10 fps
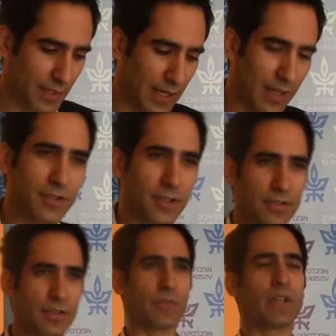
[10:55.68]
Yeah, I'll tell you
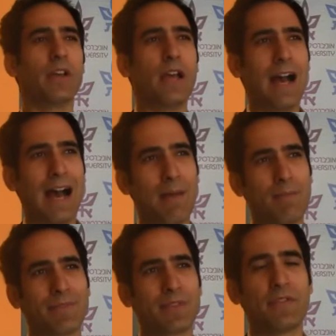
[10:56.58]
something.
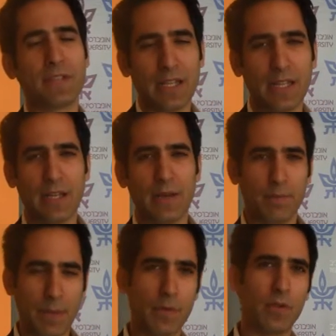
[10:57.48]
Definitely,
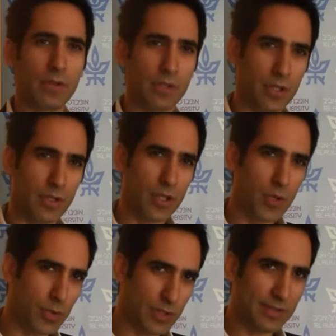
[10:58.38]
people, you
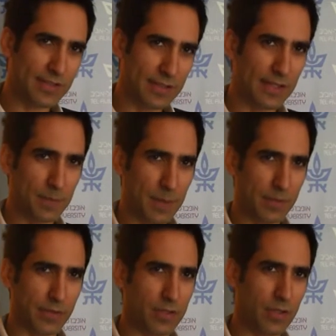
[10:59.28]
would see that
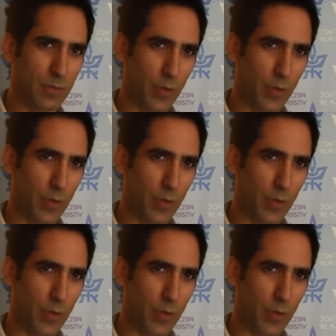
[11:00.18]
people that